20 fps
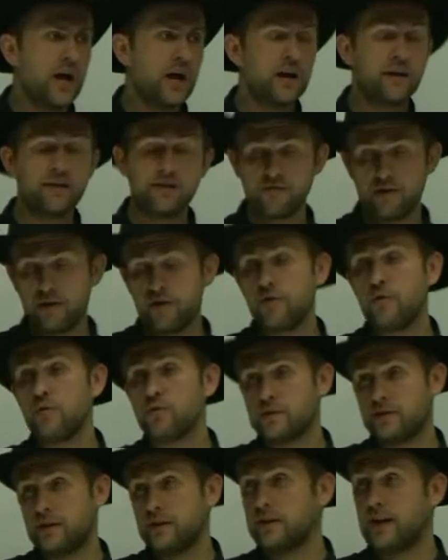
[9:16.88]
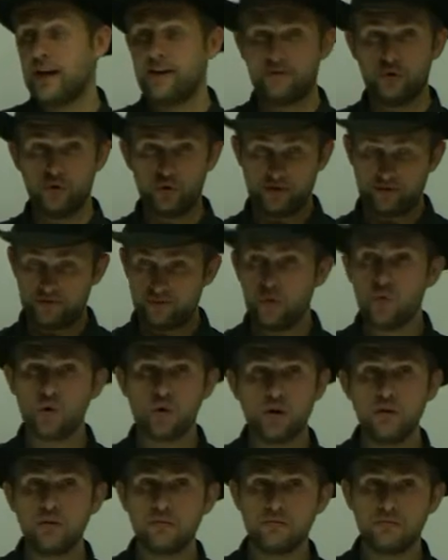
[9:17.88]
And there are those that have only
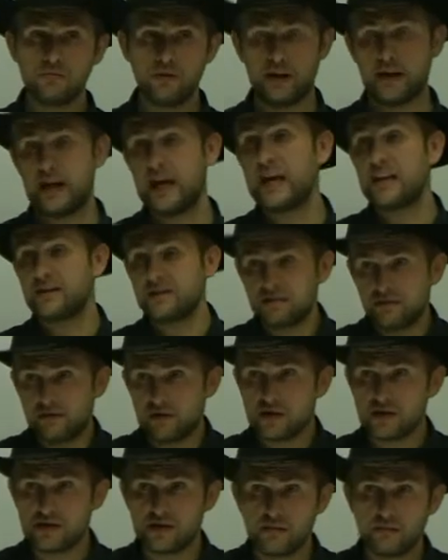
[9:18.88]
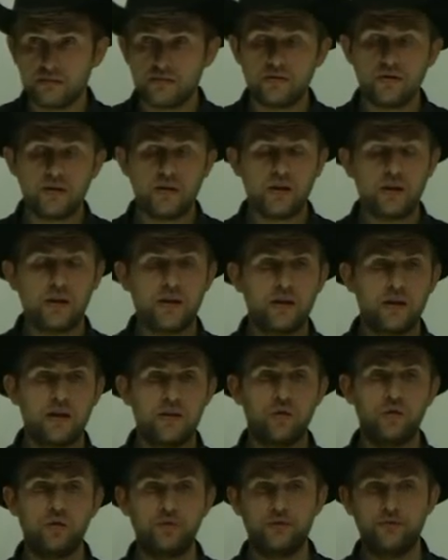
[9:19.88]
4, like hit, for example.
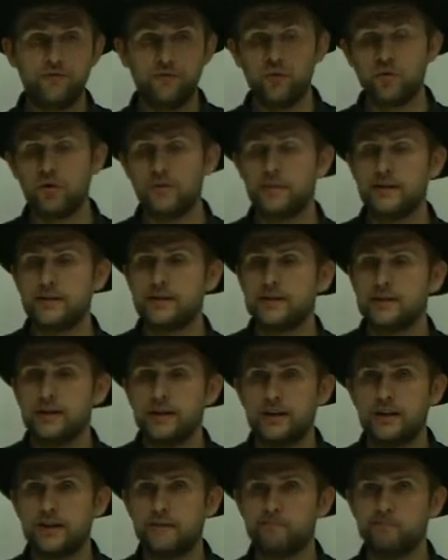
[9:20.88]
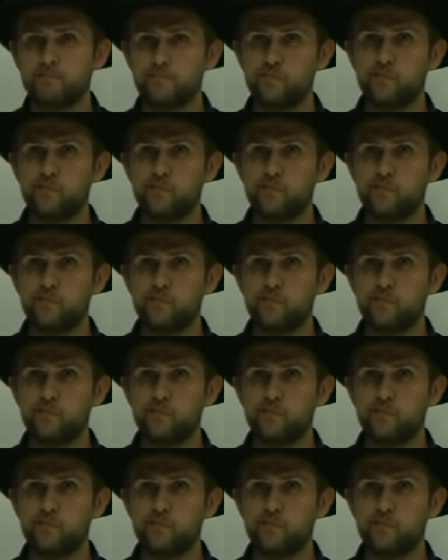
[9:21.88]
Only 4, but